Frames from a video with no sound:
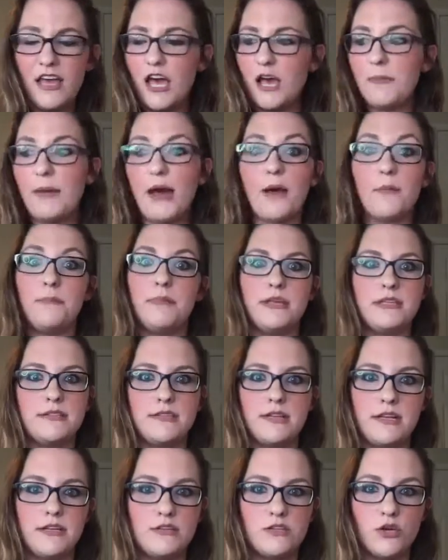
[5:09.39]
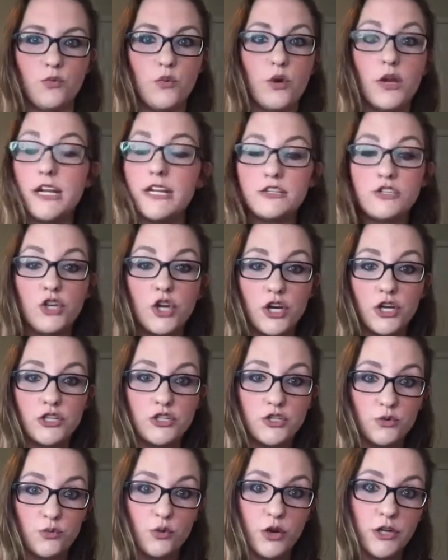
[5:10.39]
about business or what it took
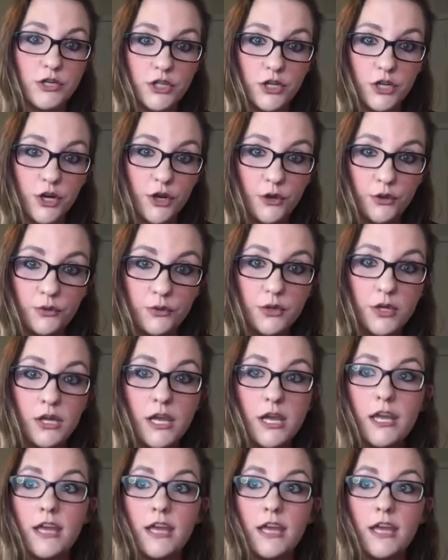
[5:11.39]
to run your own